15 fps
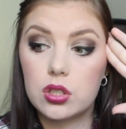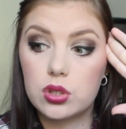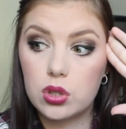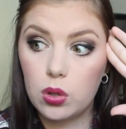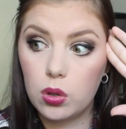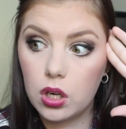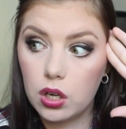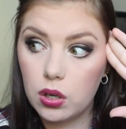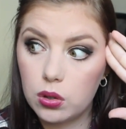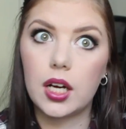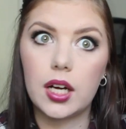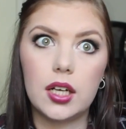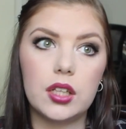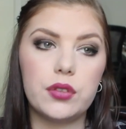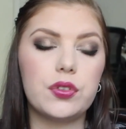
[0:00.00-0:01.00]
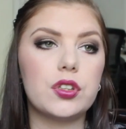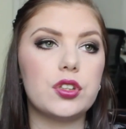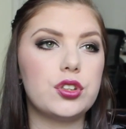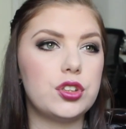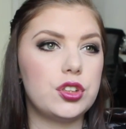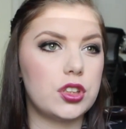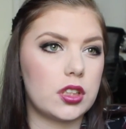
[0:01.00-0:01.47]
So I live
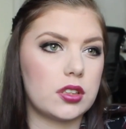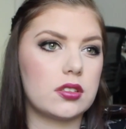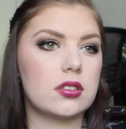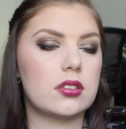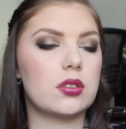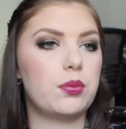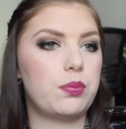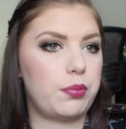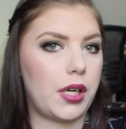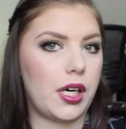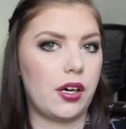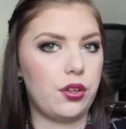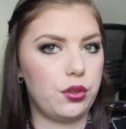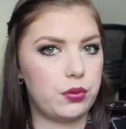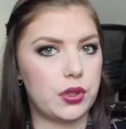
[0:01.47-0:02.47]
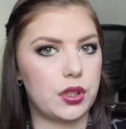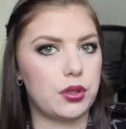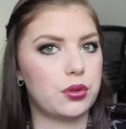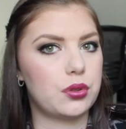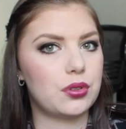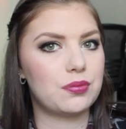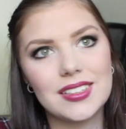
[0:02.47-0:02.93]
just by the
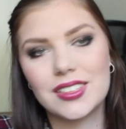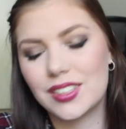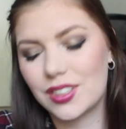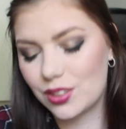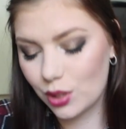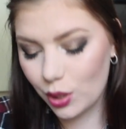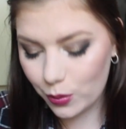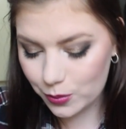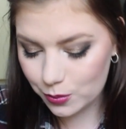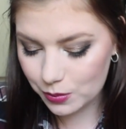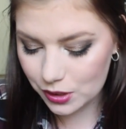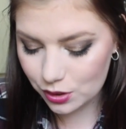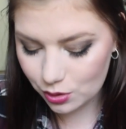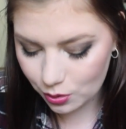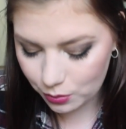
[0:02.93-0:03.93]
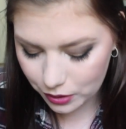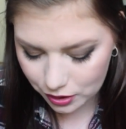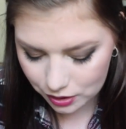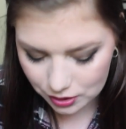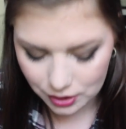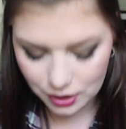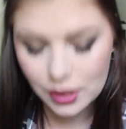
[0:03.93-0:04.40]
road. This stuffs me so
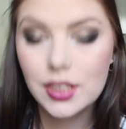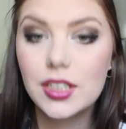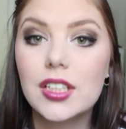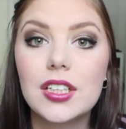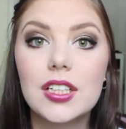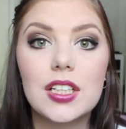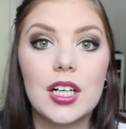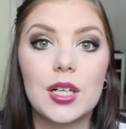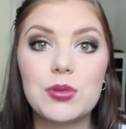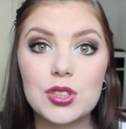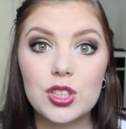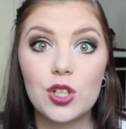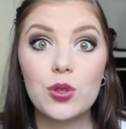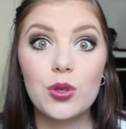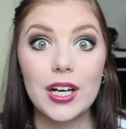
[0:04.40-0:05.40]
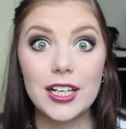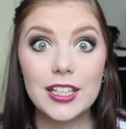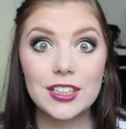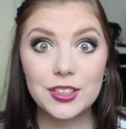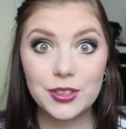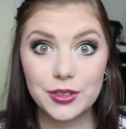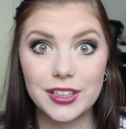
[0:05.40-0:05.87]
much. I'm so
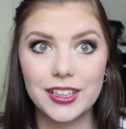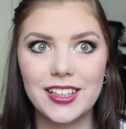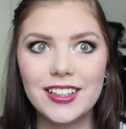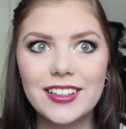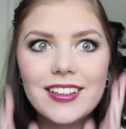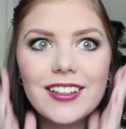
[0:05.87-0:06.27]
angry